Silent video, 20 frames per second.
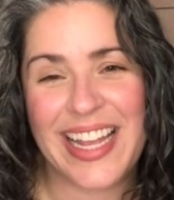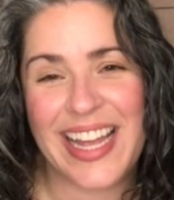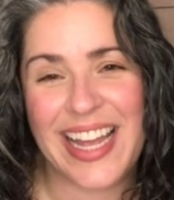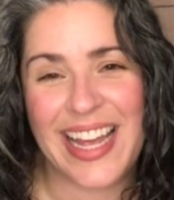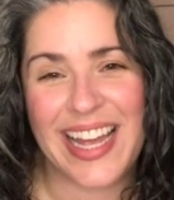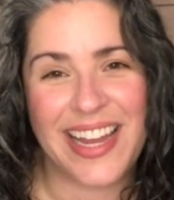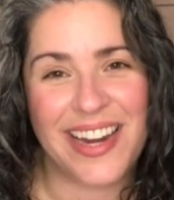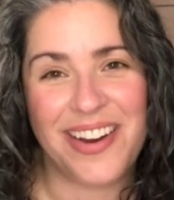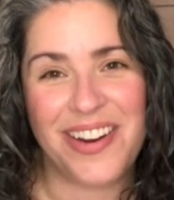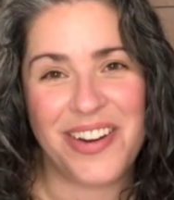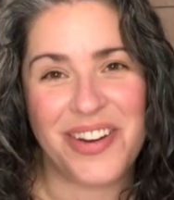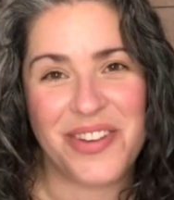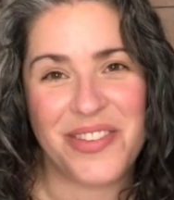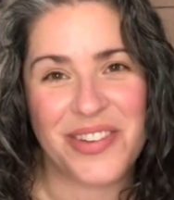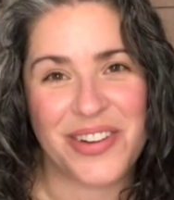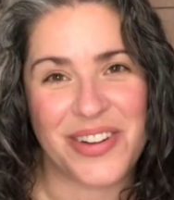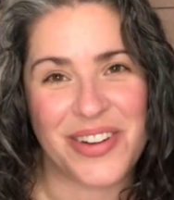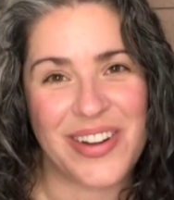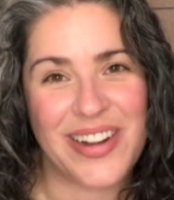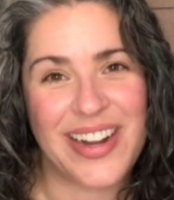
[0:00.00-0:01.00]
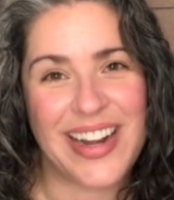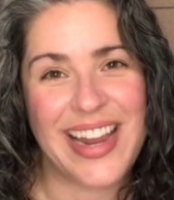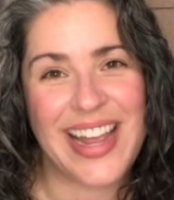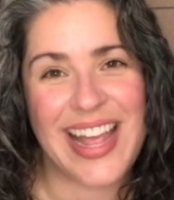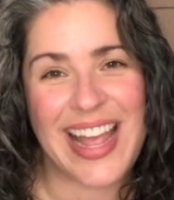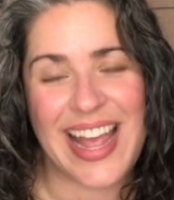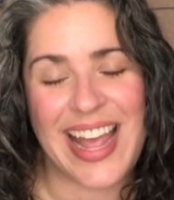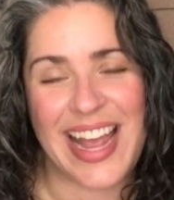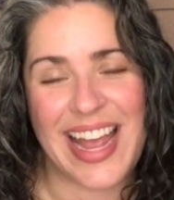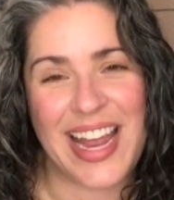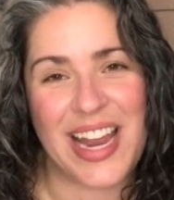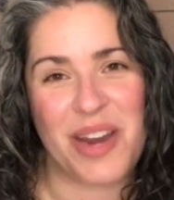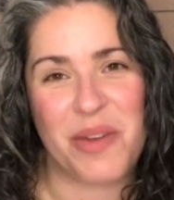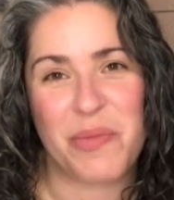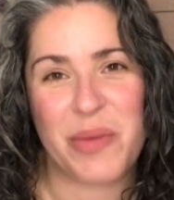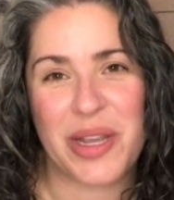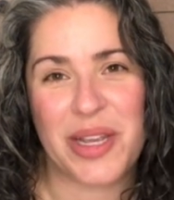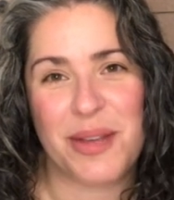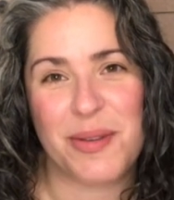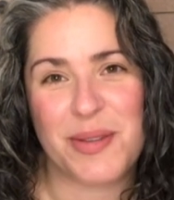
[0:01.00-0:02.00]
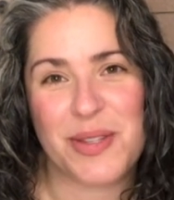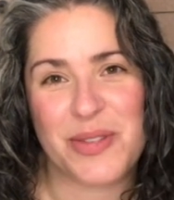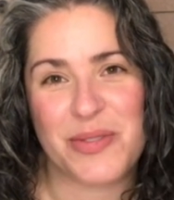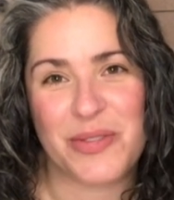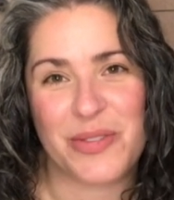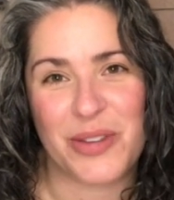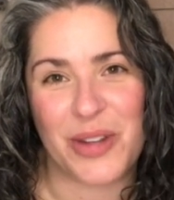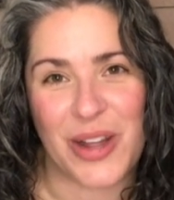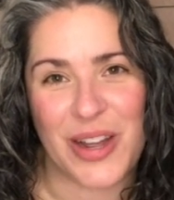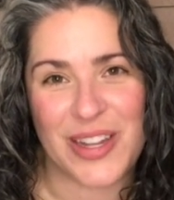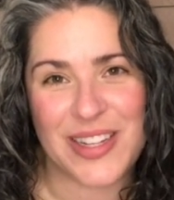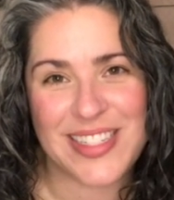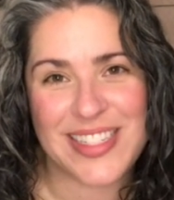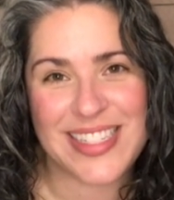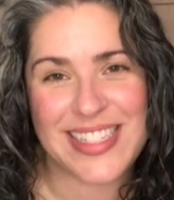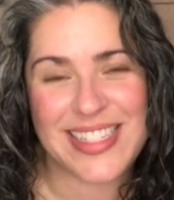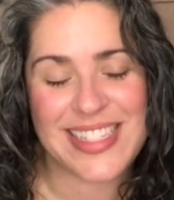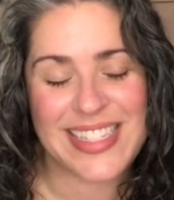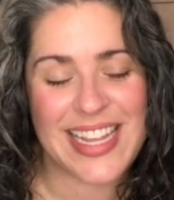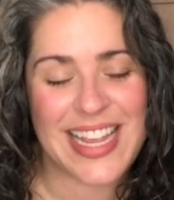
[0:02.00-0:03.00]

head on over and pick up some floss.